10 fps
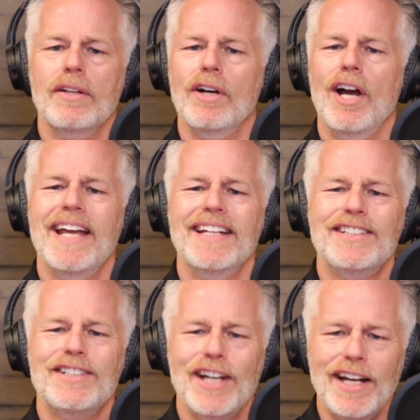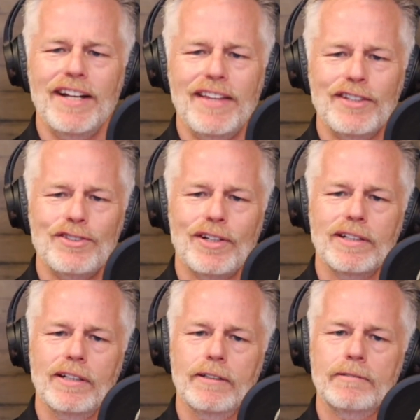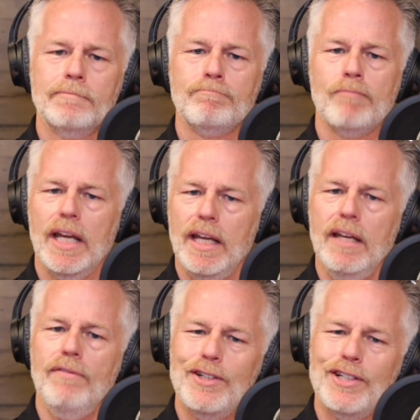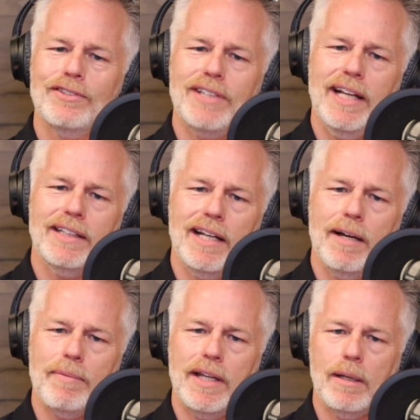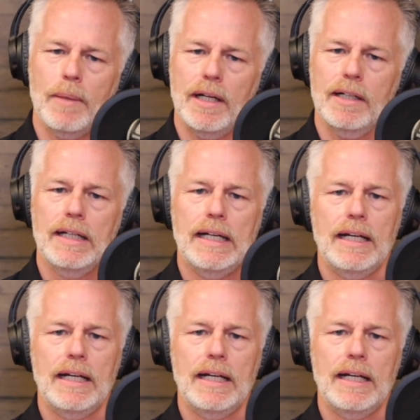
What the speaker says: there are a ton of things you can do if you just take the time to think about it.